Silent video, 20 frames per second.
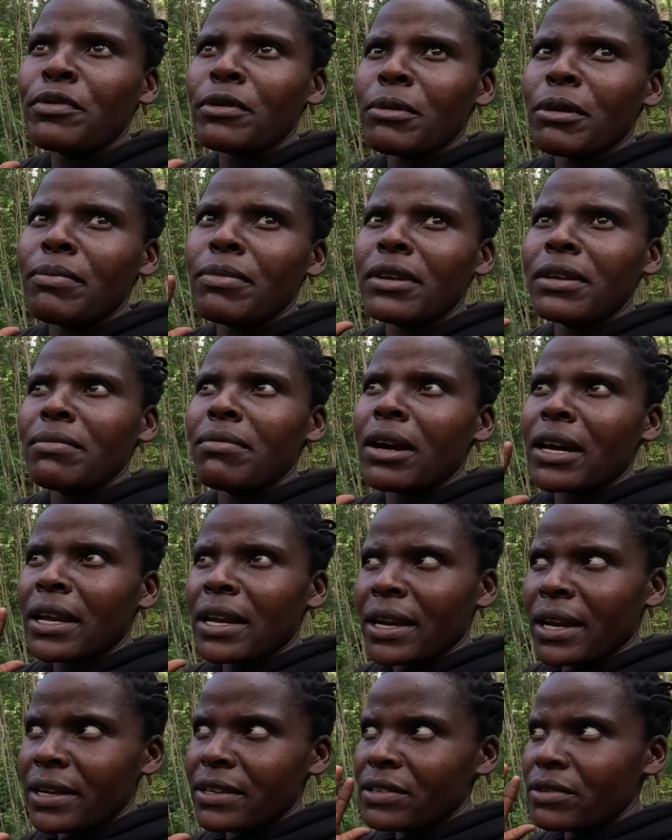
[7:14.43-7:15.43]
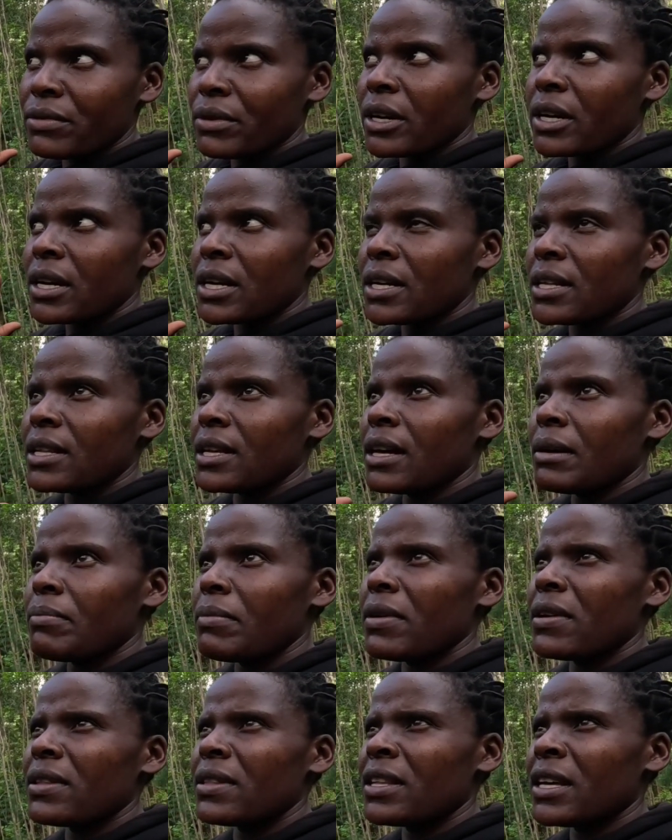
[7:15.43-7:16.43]
Probably by next week, the,
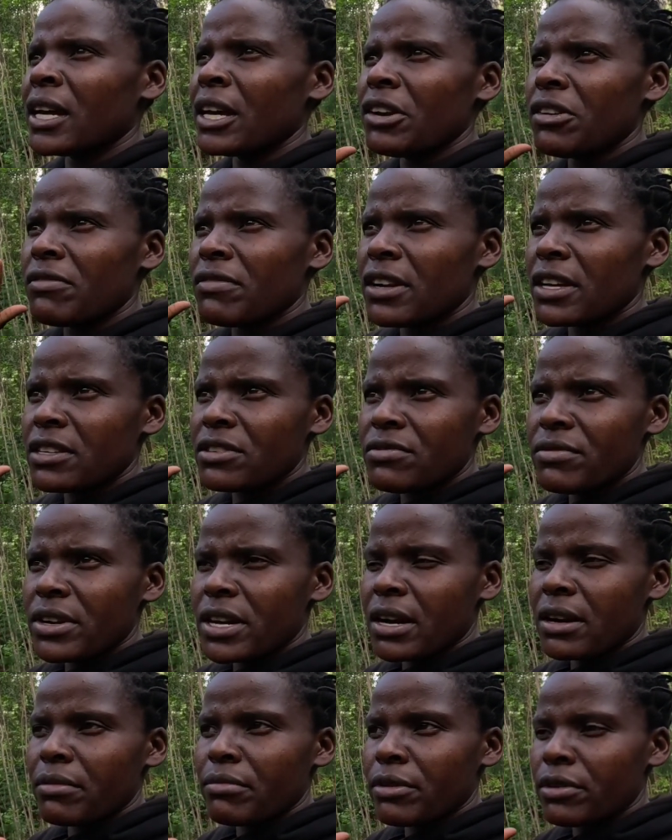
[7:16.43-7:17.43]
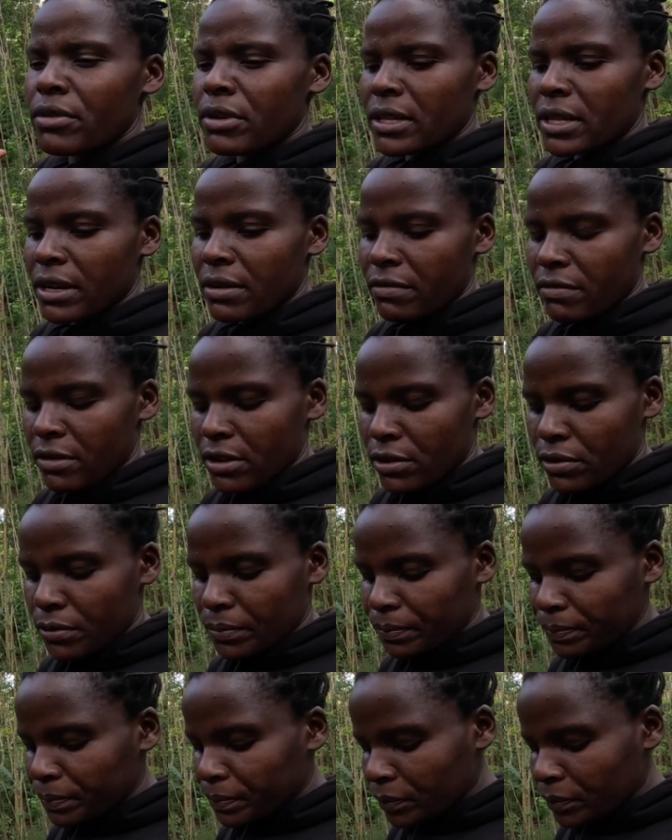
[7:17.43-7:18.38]
by the end of next week, I'll be doing that video.